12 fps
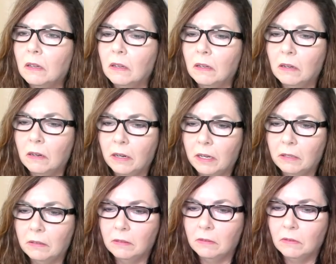All
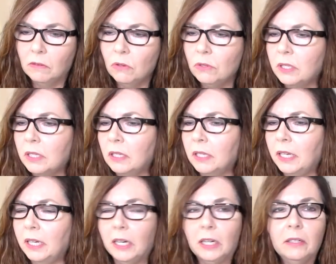right. Who's still
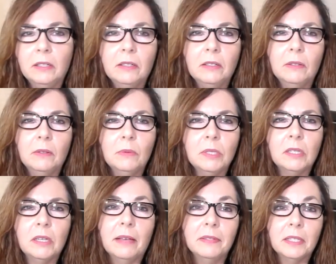here? We still
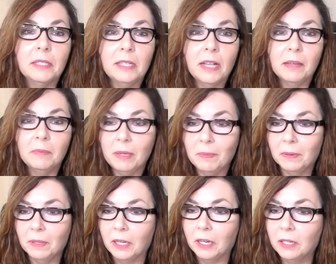have 69 people
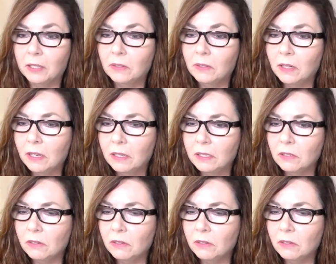here. Is there